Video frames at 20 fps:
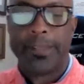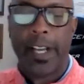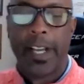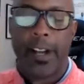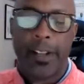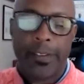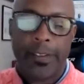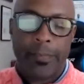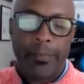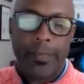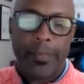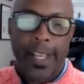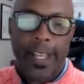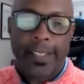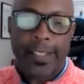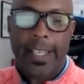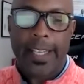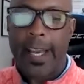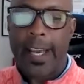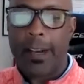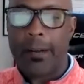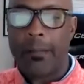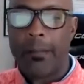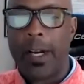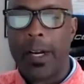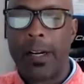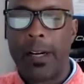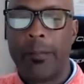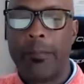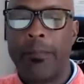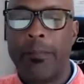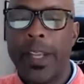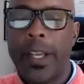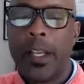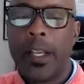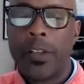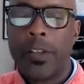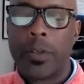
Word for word: Awesome. Thanks, Adam. Um, sure.